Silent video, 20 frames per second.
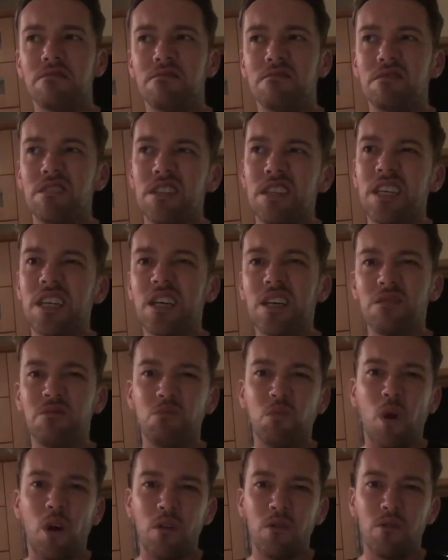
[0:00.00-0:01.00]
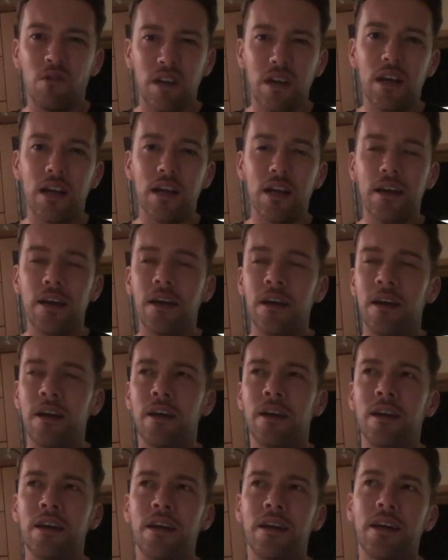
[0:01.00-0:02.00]
you can want, really.
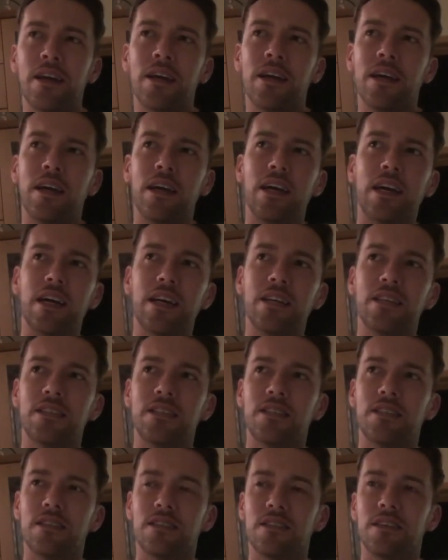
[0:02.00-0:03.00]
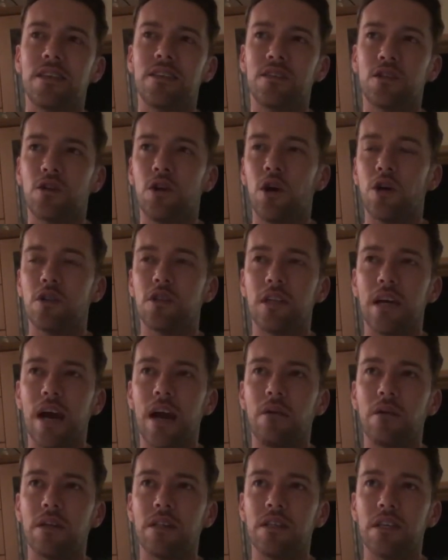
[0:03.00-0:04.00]
is sorted
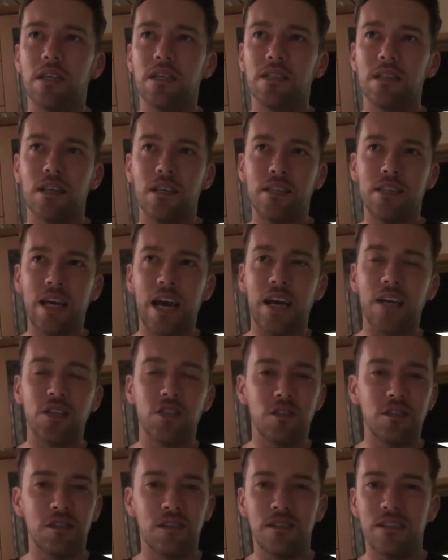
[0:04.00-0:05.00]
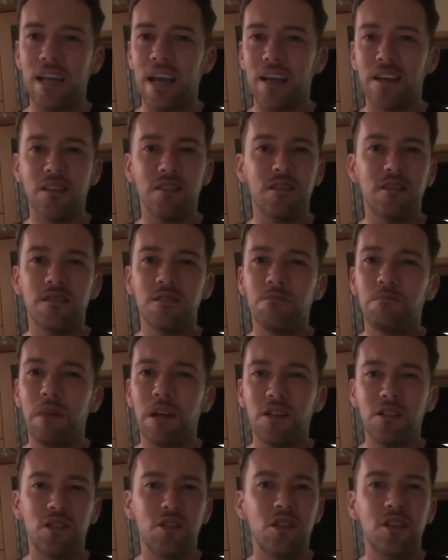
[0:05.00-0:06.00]
out. Is texts
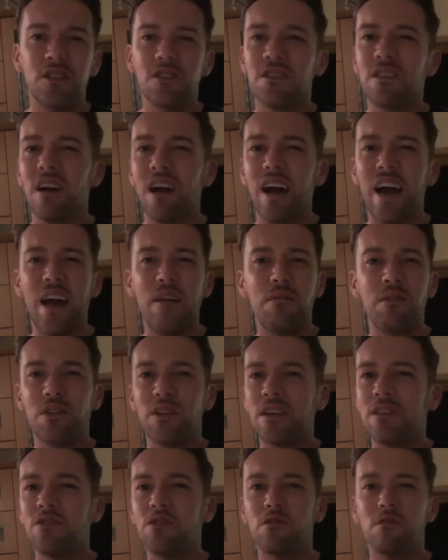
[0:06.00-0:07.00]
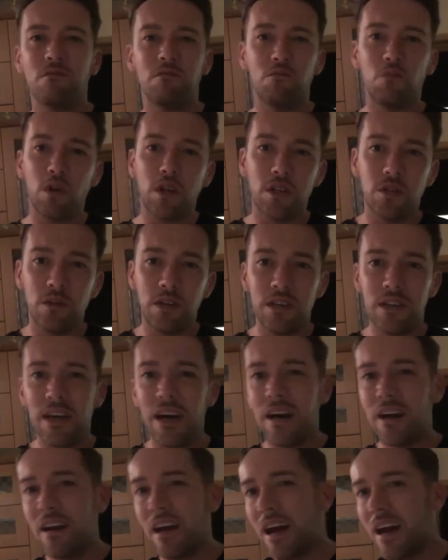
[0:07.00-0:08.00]
messages, like everything, just what you're doing
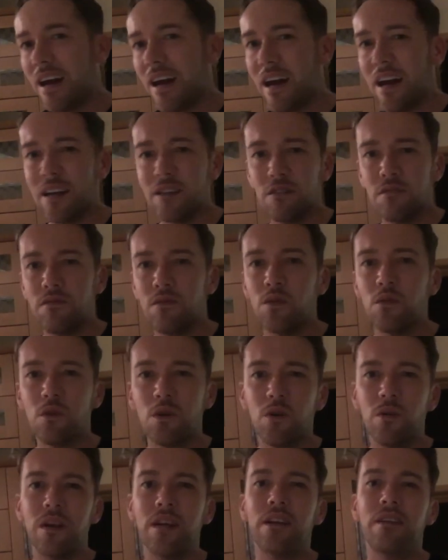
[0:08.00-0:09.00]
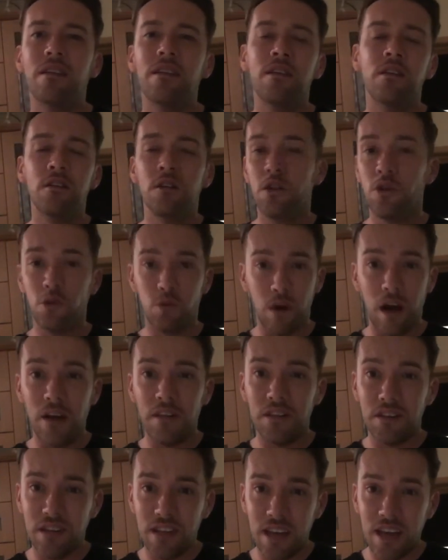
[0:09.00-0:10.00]
down there. How's your food going throughout
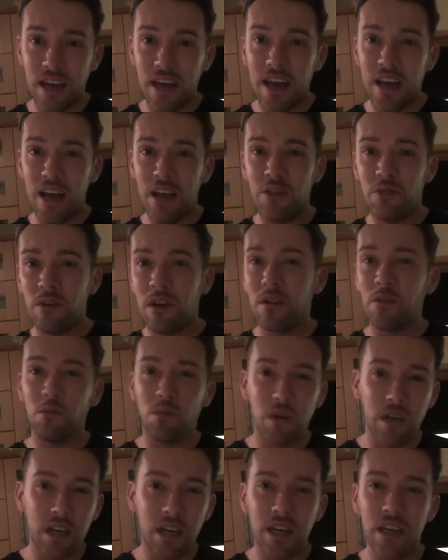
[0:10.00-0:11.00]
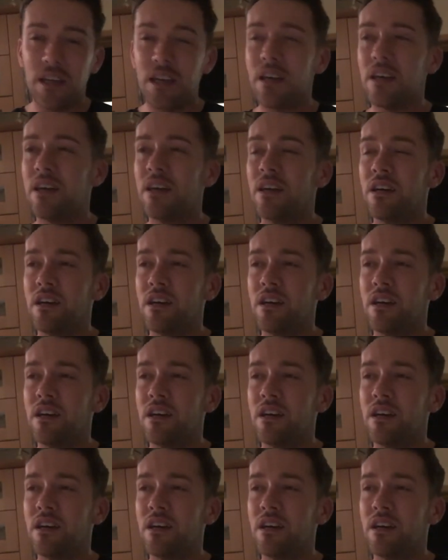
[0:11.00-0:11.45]
the day, throughout the week?